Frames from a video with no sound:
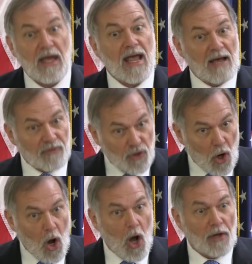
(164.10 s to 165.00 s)
They have
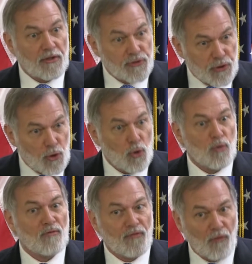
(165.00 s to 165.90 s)
gone
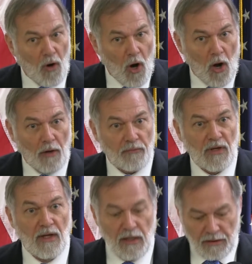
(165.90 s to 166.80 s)
too far.
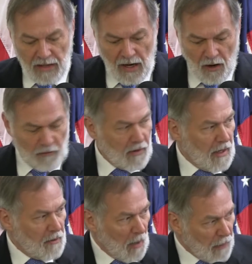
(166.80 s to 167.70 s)
Now,
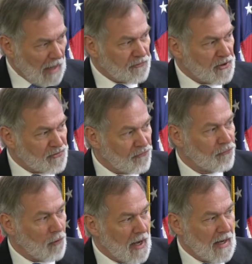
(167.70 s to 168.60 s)
about this
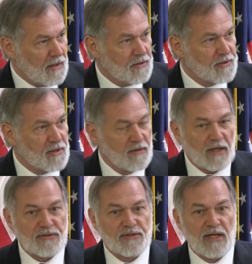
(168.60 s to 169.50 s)
phrase
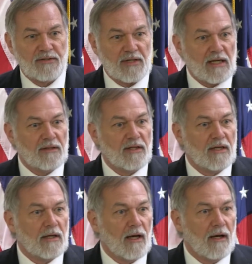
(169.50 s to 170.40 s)
that's in
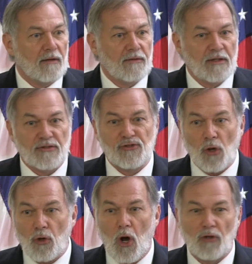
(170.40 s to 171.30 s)
the
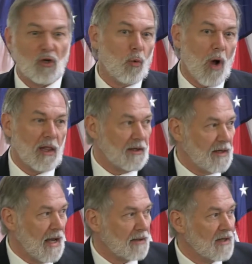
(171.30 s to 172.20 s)
so-called
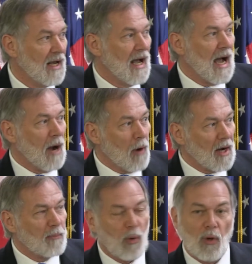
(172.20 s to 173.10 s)
Equality Act, I
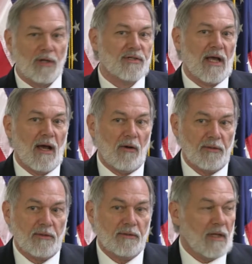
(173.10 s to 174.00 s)
want to point
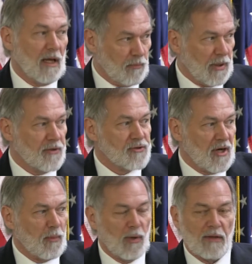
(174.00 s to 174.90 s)
out, Peter's
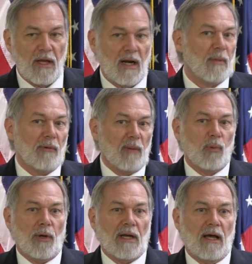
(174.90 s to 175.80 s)
going to bring that up. I want
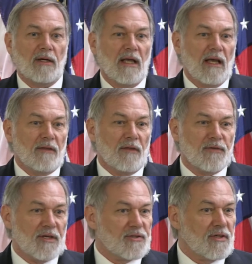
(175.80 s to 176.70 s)
to point out
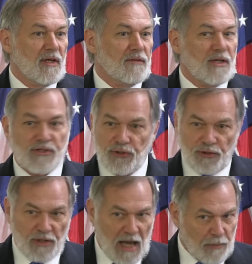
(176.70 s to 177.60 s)
that this
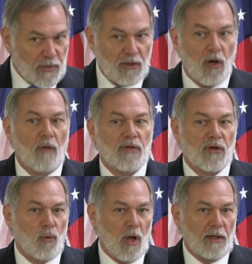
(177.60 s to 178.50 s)
should not be called the
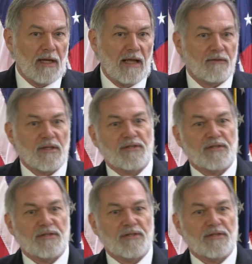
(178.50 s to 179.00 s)
Equality Act.